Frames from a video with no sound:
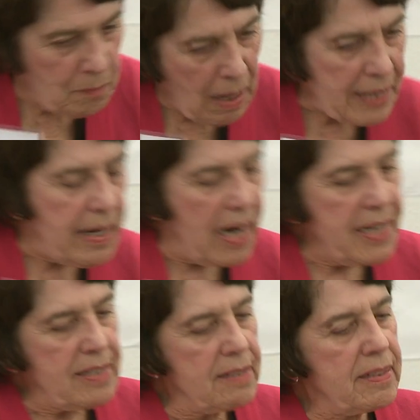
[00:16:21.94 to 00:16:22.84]
my
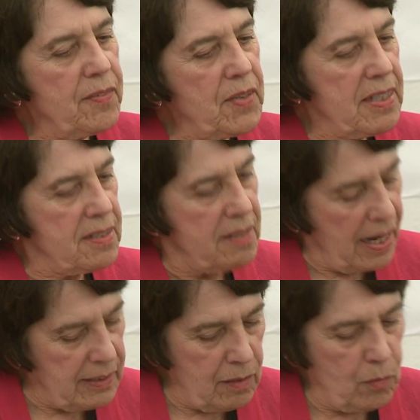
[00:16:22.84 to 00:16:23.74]
knight has given his
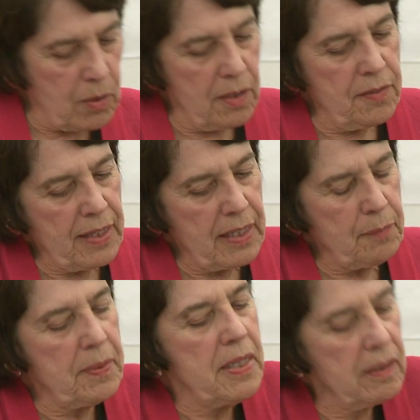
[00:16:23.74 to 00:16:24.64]
knightly word that
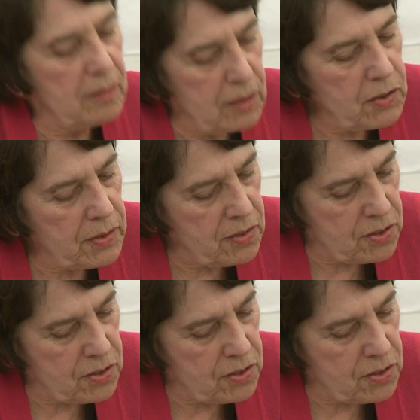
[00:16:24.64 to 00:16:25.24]
it be included,